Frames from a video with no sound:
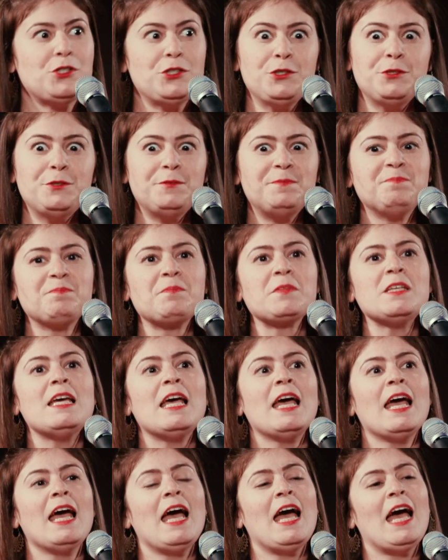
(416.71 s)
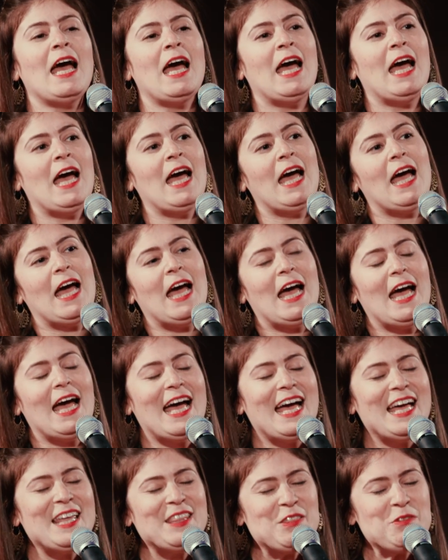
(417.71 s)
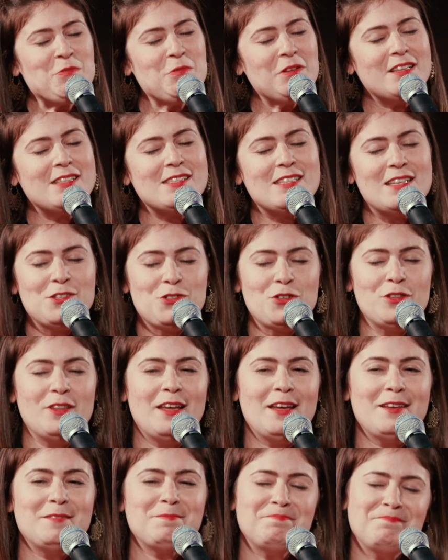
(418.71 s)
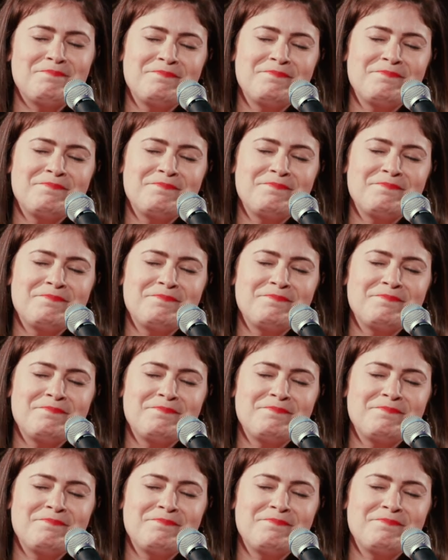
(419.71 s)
two, and the realization that